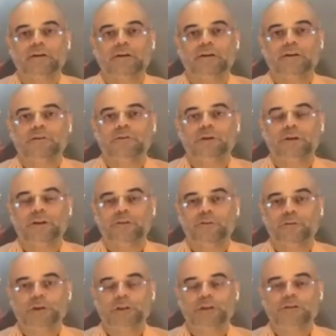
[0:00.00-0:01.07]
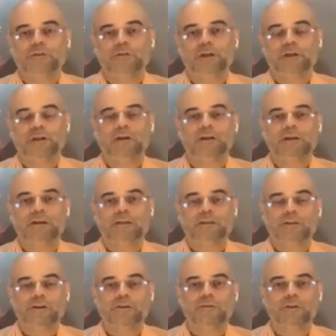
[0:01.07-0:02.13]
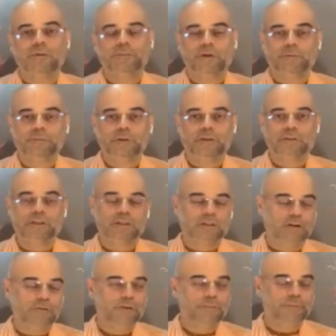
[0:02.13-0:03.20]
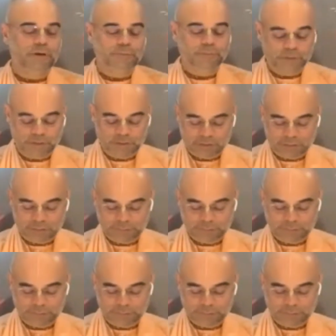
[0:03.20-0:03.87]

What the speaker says: to the devotees so that it can serve the purpose.